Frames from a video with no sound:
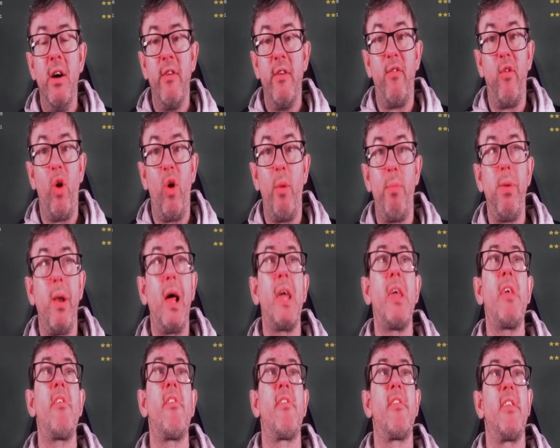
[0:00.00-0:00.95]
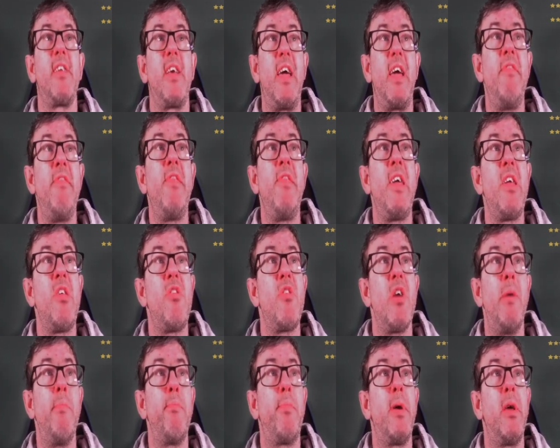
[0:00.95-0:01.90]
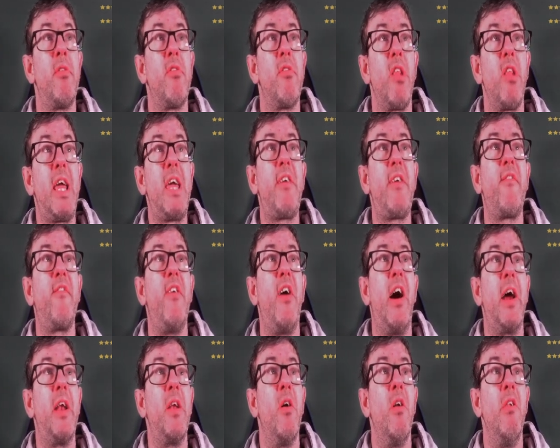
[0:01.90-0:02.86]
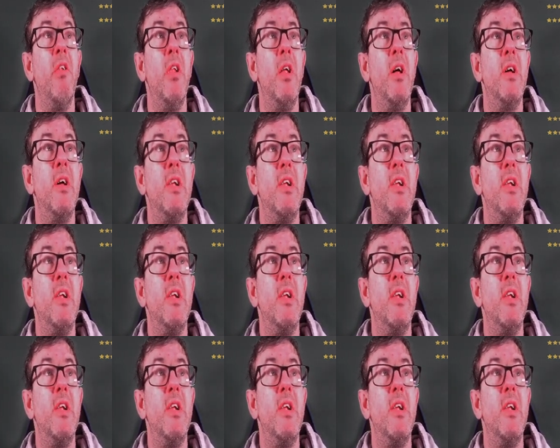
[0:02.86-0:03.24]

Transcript: for a place in the Champions League final